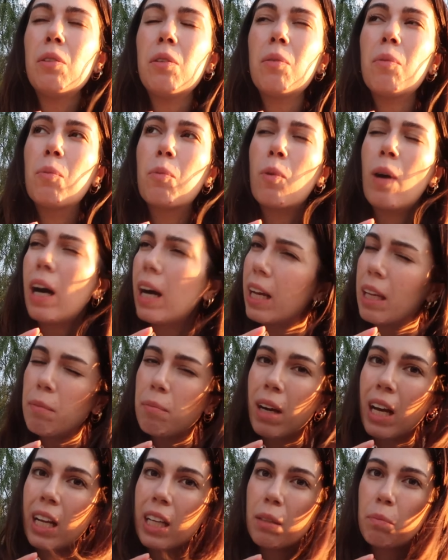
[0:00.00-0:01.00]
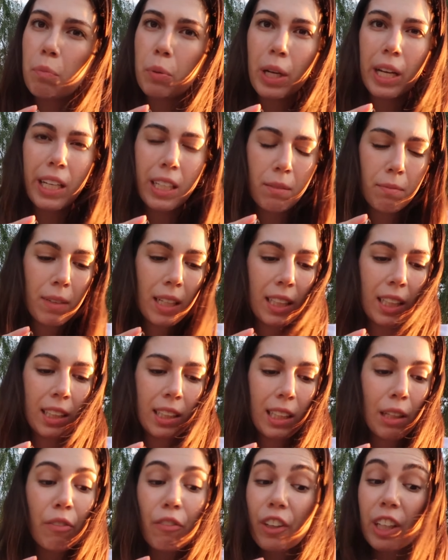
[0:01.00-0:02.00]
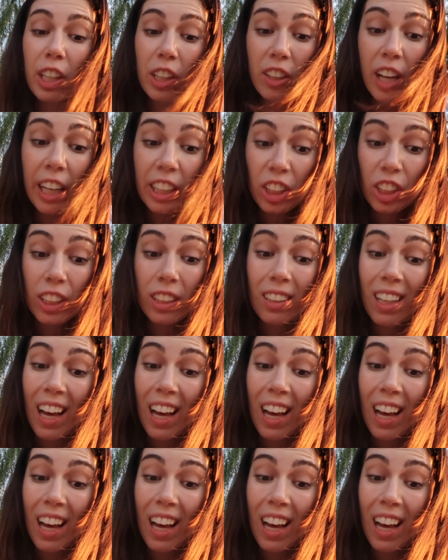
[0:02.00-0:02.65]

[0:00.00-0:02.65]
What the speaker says: know why my brain made a different connection,